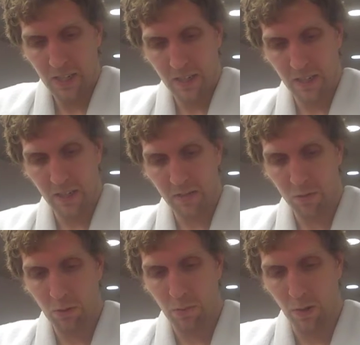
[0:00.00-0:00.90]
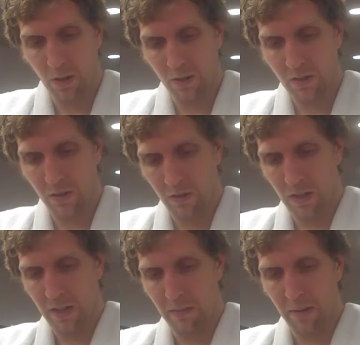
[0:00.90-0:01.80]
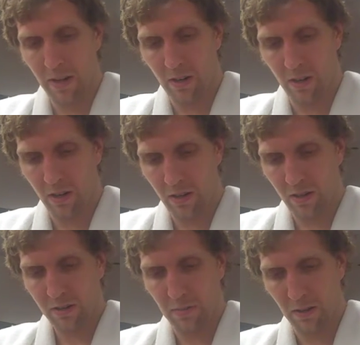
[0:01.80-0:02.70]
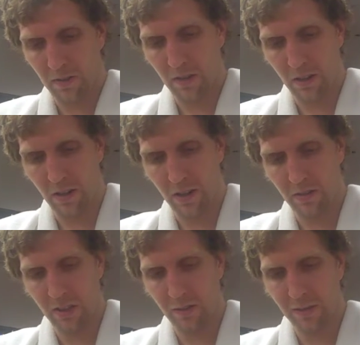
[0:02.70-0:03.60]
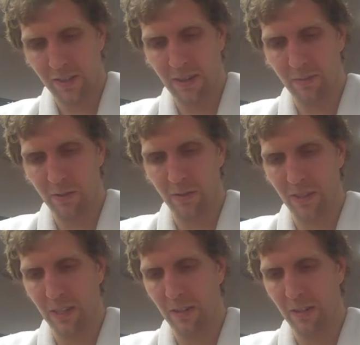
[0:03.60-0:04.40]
they got some good players, so uh, they made it hard on us, but uh, the defense came through at the